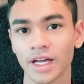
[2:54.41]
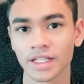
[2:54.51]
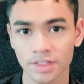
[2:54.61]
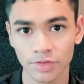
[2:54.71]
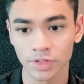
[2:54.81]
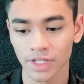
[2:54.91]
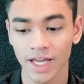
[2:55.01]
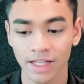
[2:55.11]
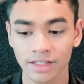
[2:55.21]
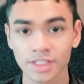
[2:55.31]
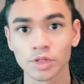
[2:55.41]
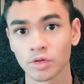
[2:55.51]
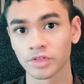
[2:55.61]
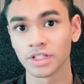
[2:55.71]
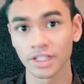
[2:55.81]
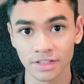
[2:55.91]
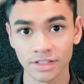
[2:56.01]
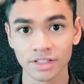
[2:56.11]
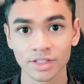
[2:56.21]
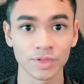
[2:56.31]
as if you're going to hand this over later